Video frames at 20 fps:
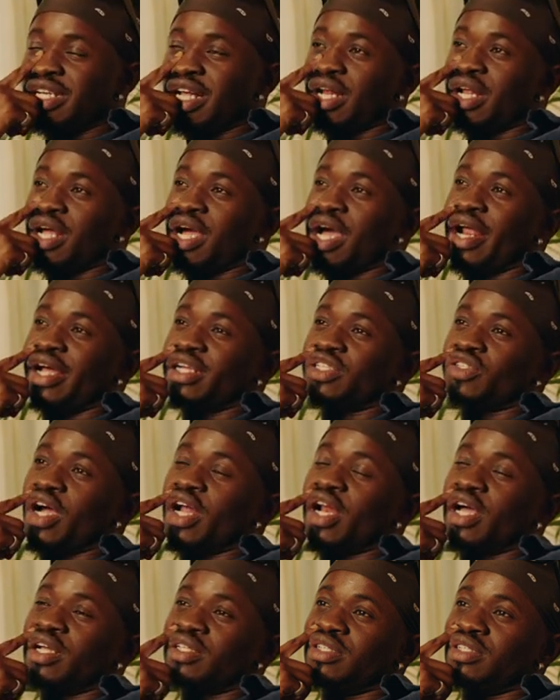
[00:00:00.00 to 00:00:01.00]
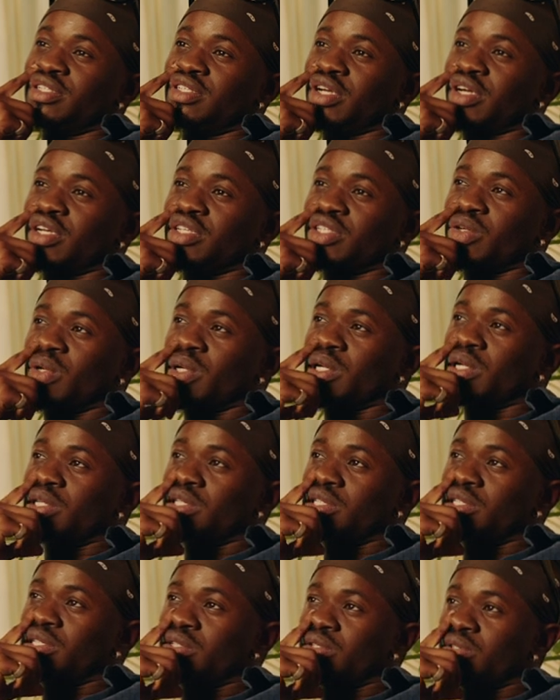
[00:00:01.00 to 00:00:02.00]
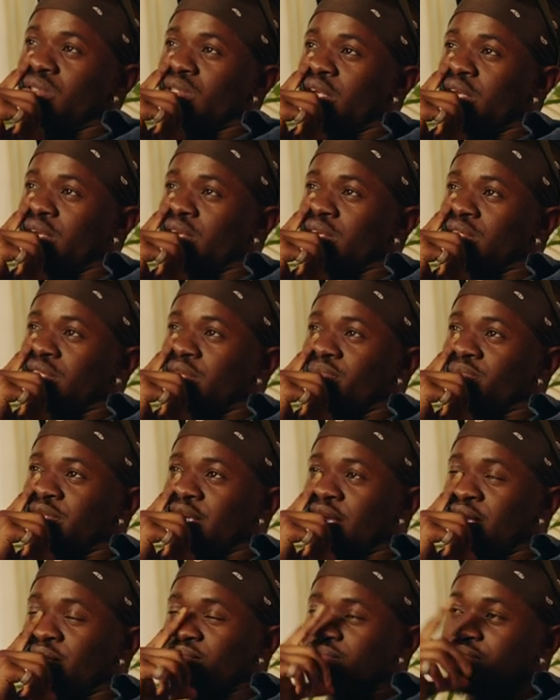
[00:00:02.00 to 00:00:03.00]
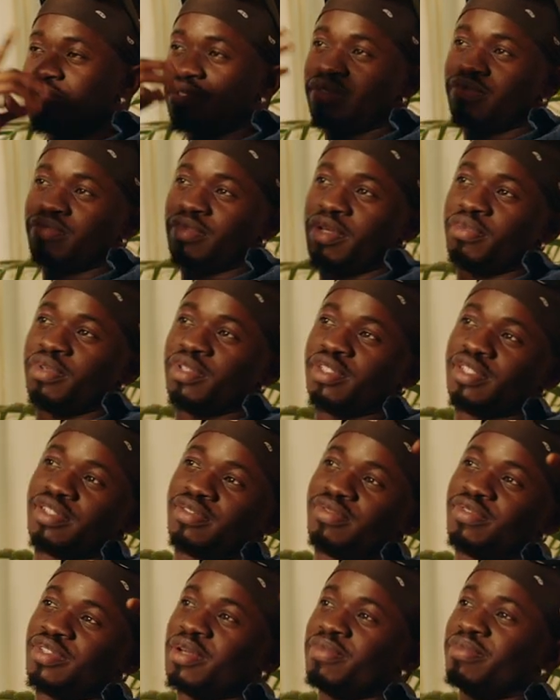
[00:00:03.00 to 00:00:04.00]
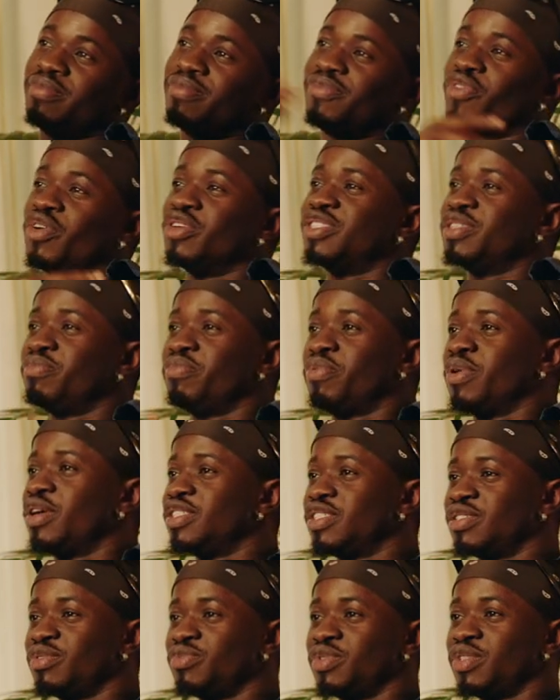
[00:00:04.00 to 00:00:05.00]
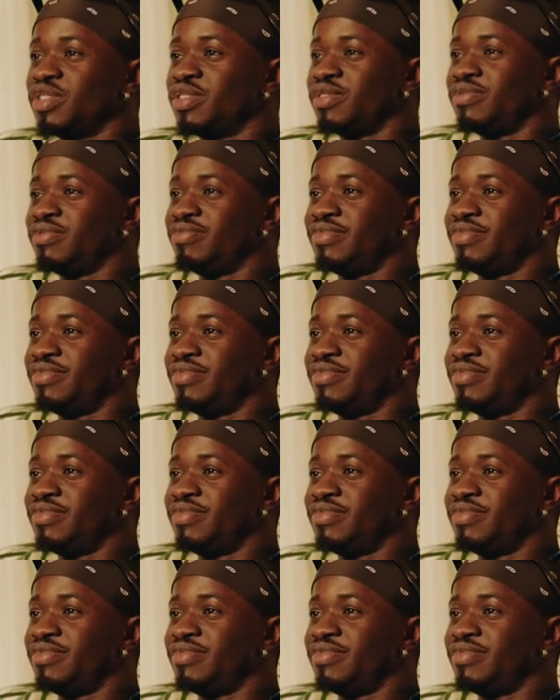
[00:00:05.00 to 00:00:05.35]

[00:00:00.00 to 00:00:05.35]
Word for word: And I try not to judge quickly too. Like sometimes maybe first impression was